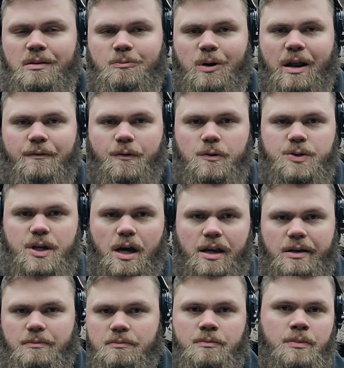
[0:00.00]
when I first
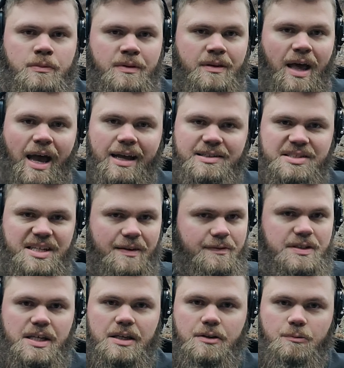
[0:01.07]
got it, that
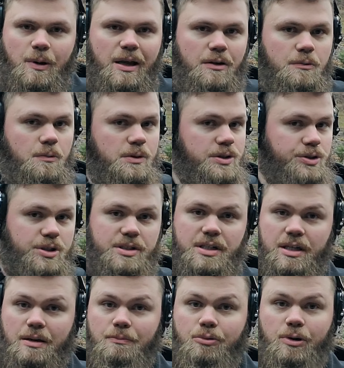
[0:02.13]
17th round was
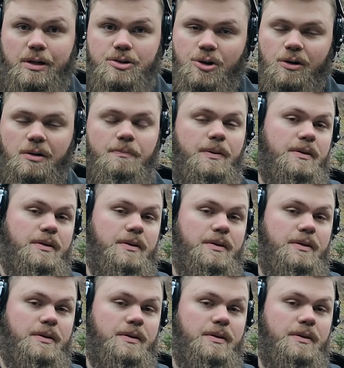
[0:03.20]
just a complete jerk,